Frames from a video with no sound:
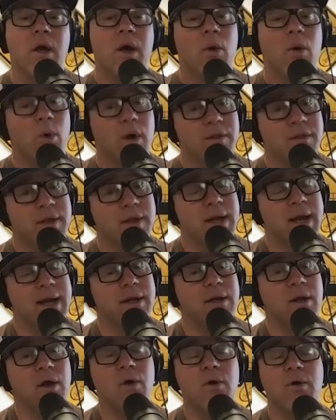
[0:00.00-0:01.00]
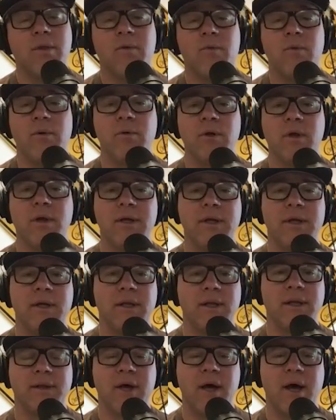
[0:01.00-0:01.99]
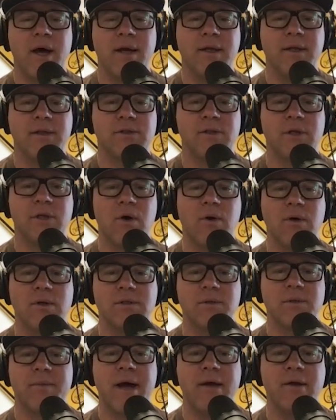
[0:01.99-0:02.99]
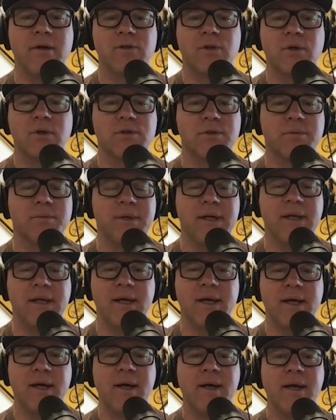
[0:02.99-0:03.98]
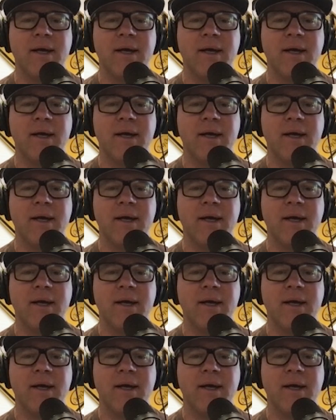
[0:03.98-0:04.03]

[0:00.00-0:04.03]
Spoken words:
One thing I know that we really need to let the audience know is about your social media.